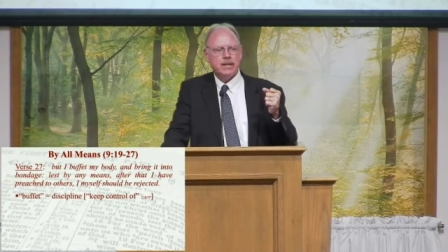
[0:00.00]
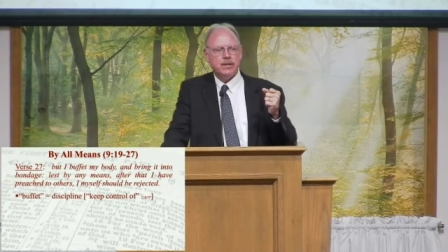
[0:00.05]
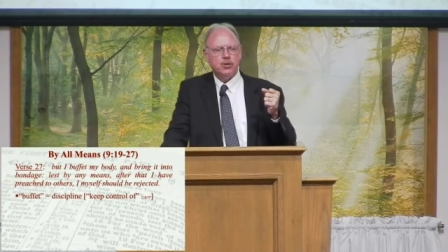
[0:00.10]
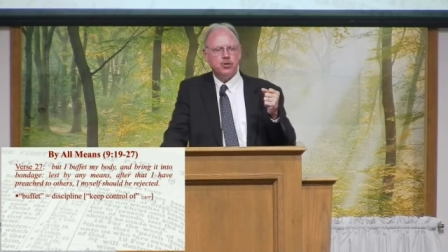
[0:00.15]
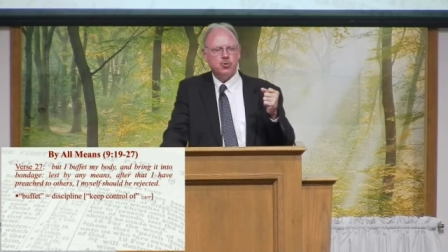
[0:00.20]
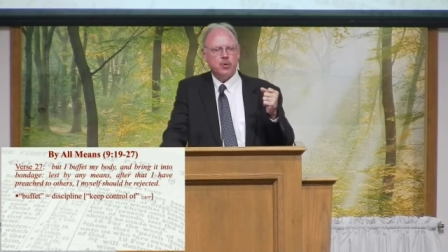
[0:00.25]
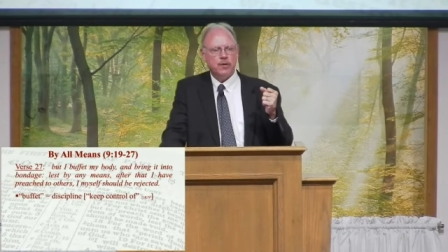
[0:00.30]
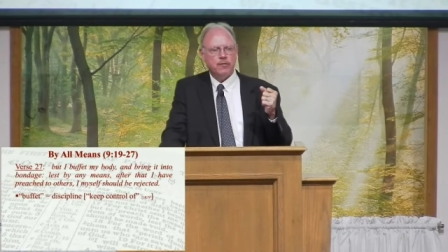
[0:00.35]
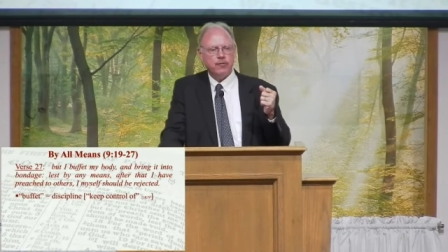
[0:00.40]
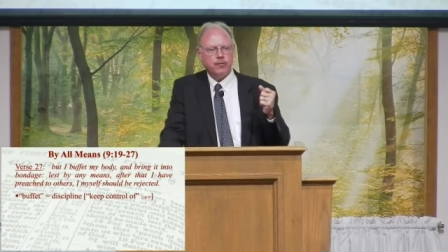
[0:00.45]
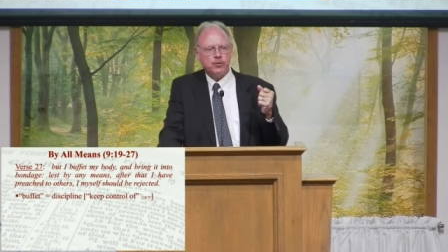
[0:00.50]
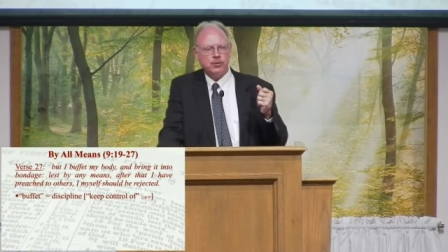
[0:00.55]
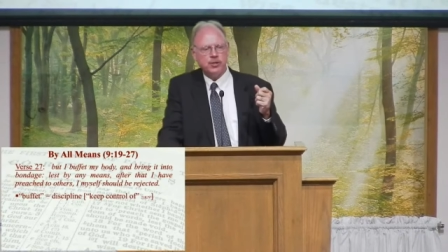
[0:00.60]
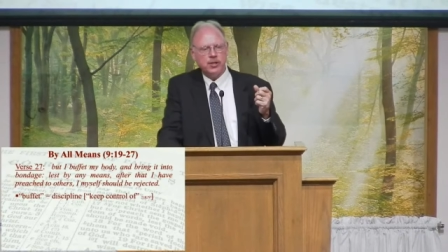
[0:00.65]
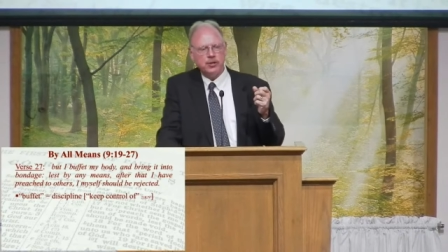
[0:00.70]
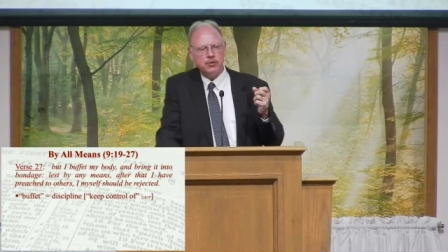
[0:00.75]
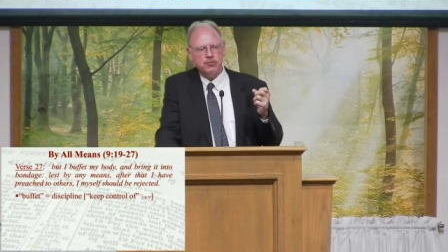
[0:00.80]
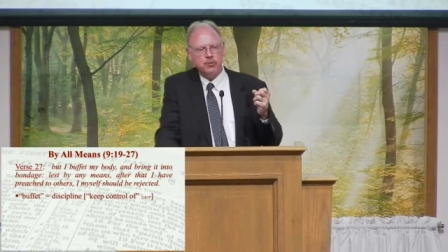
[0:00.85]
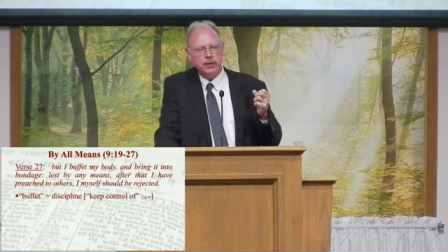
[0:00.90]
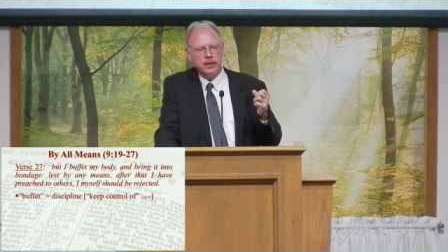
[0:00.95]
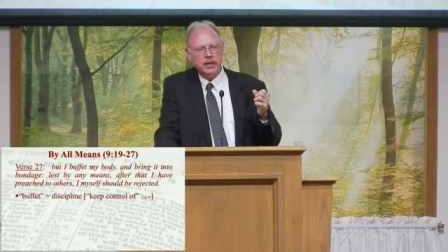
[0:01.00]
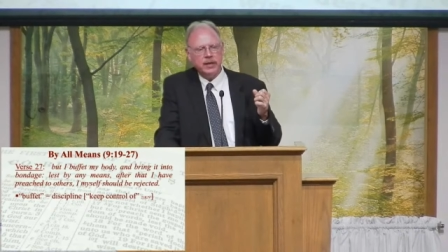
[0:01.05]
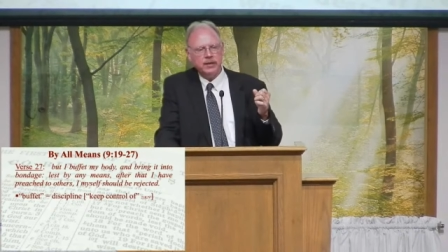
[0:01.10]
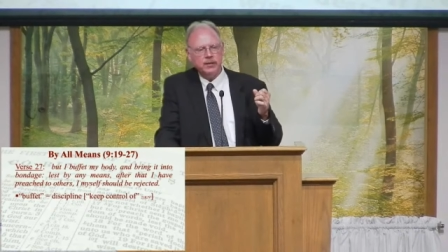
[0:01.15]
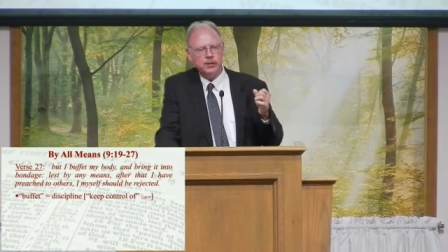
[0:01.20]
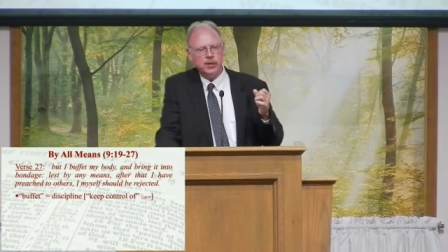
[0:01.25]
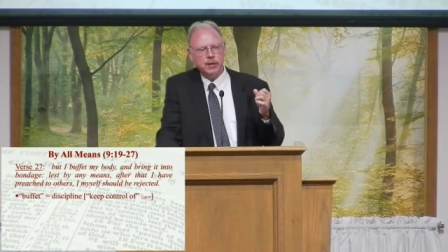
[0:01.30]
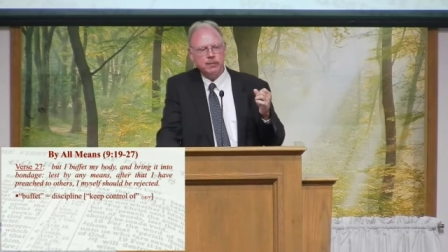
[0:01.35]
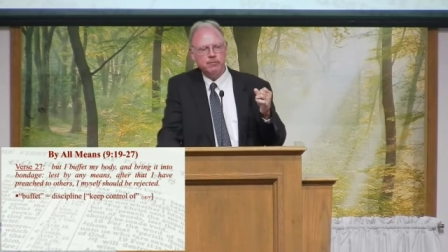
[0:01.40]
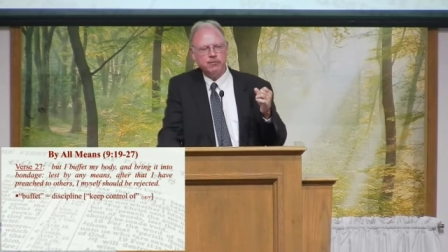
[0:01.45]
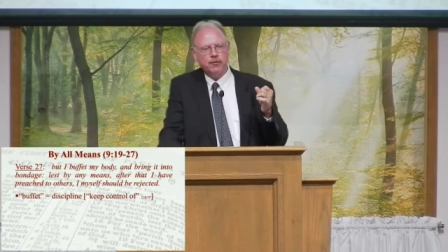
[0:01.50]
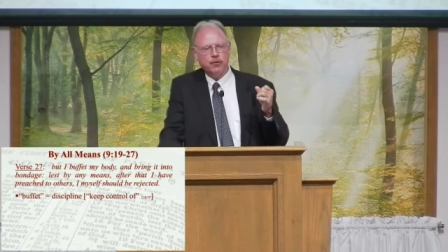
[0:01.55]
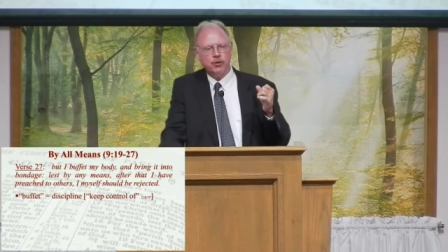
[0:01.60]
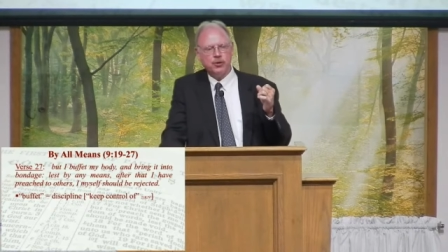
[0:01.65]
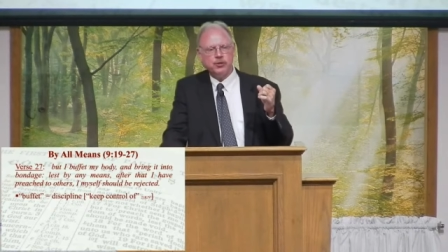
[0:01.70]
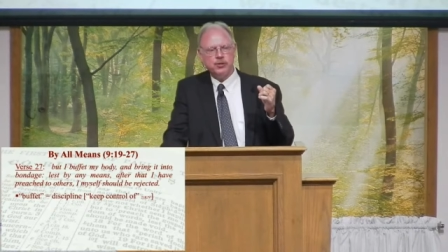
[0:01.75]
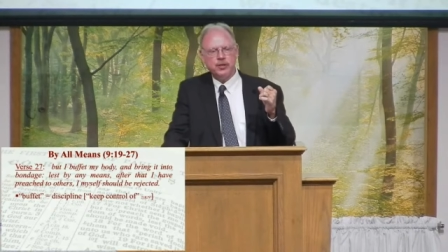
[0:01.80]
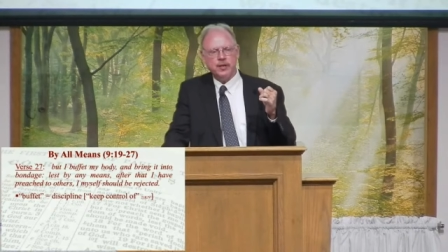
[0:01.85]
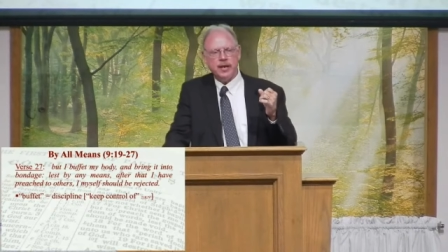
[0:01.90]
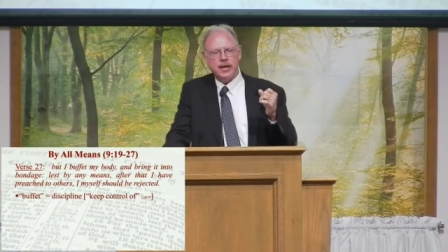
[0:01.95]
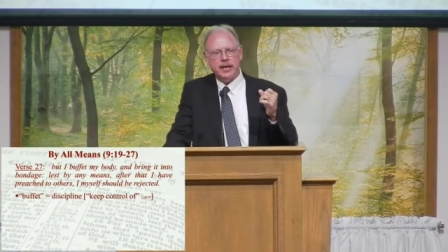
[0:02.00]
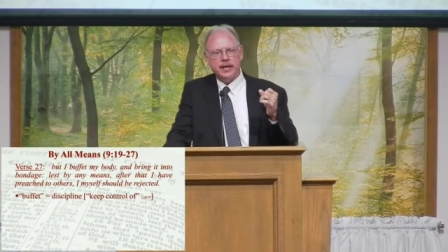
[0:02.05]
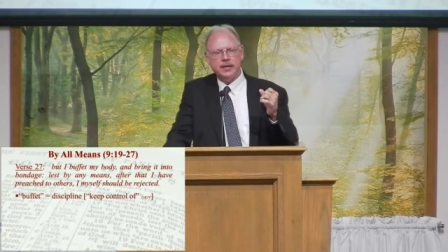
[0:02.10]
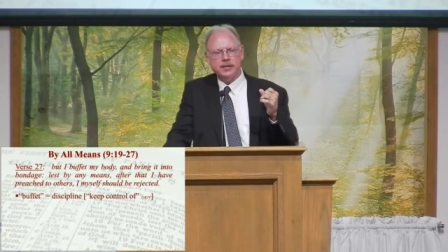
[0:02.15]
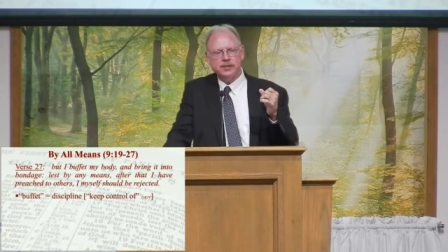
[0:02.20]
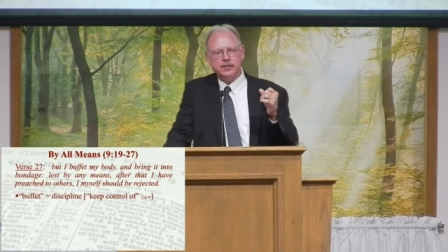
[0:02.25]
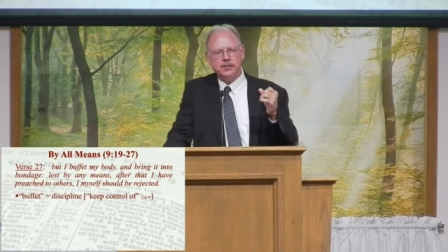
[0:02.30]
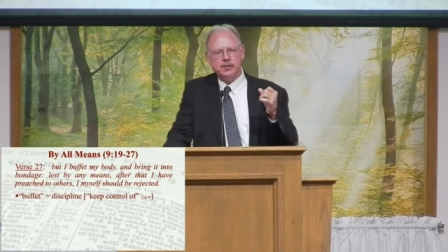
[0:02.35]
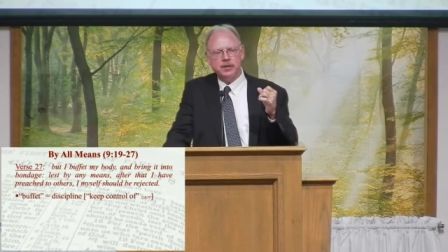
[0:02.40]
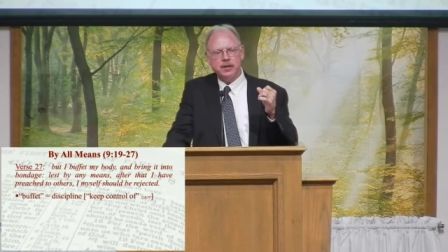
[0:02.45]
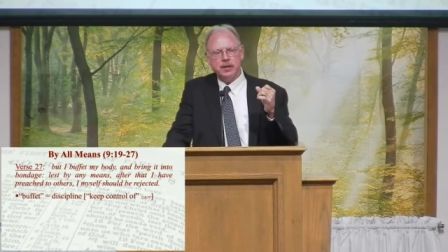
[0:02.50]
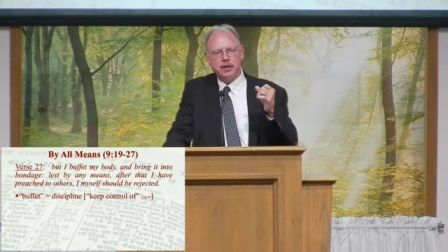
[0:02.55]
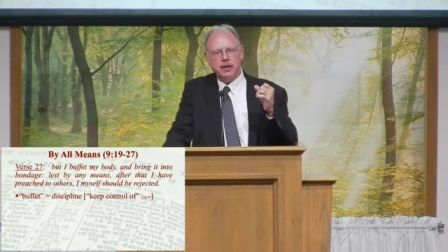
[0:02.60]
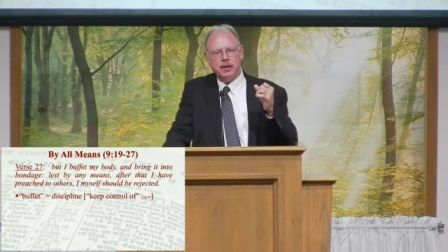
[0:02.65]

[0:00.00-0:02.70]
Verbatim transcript: the 21st century King James Version has,